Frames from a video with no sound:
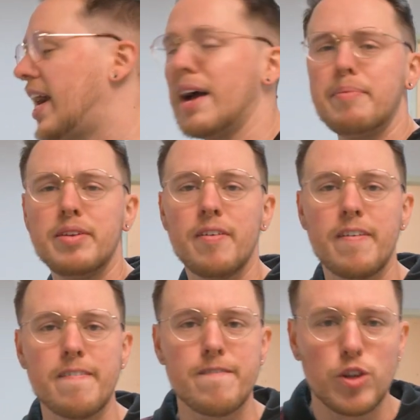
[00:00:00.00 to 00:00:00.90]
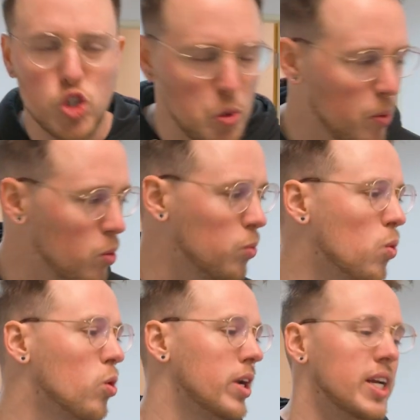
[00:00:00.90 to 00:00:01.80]
I've been super
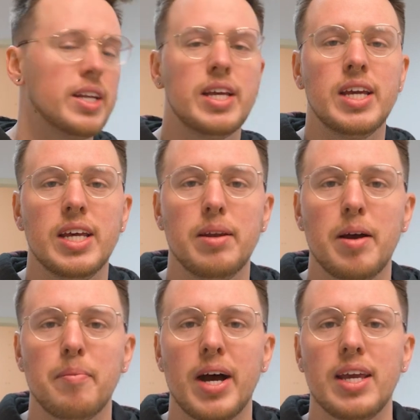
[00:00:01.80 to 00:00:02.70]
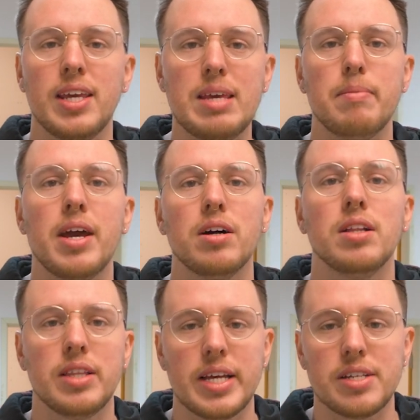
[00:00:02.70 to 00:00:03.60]
rewarded in my
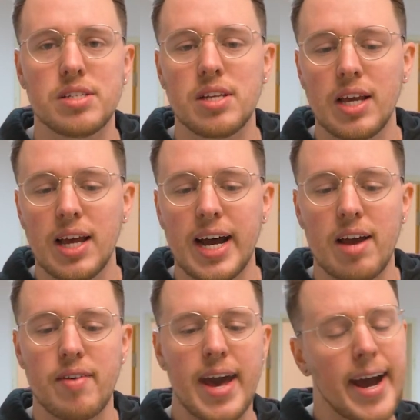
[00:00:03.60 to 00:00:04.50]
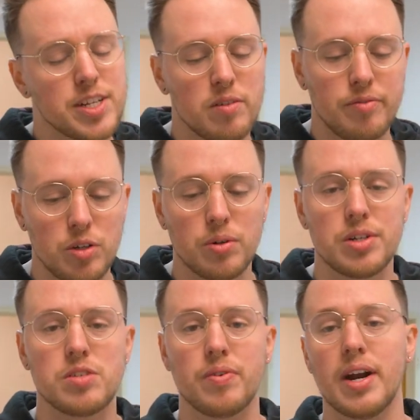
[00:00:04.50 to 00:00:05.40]
email list. I've asked
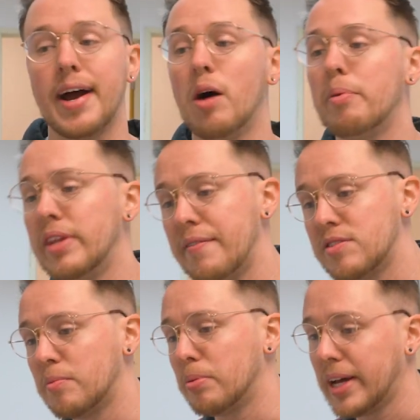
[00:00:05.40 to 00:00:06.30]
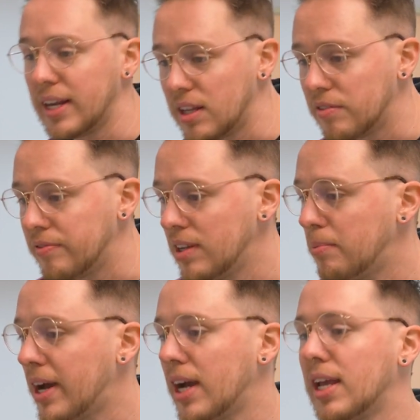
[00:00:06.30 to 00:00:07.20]
viewers for help and they've supplied their
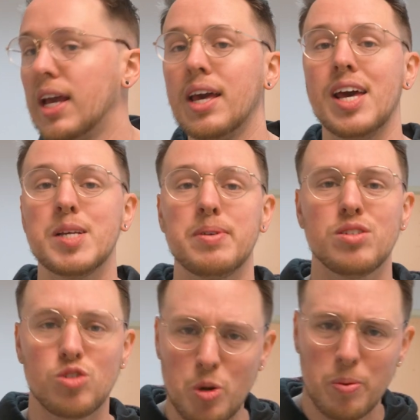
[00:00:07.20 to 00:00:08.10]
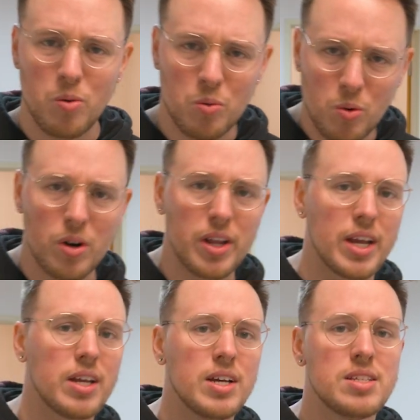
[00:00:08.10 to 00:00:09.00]
feedback, and it's been super
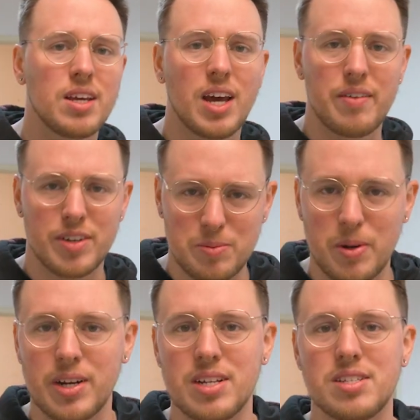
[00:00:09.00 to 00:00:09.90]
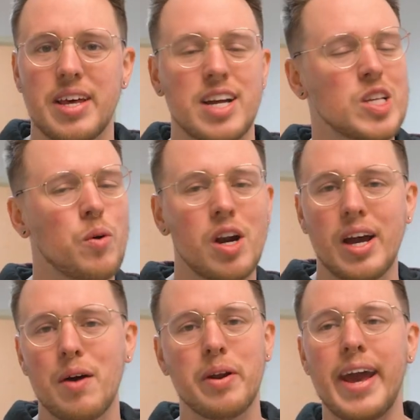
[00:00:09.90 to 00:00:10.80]
rewarding to kind of experience that. So I want
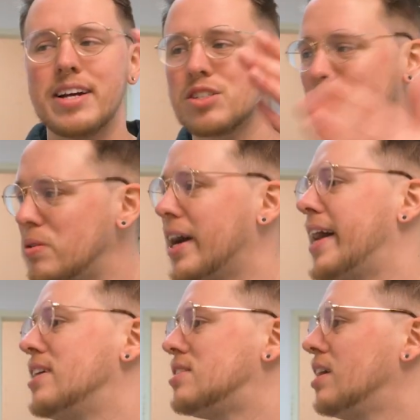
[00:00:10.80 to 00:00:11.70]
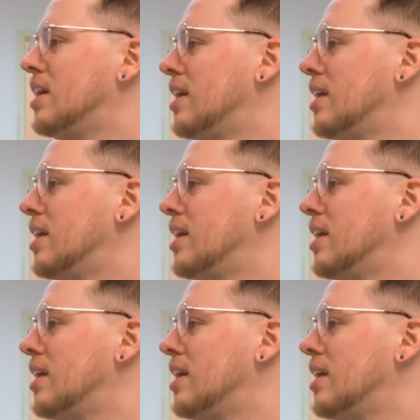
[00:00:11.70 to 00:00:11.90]
to I want to ask you guys,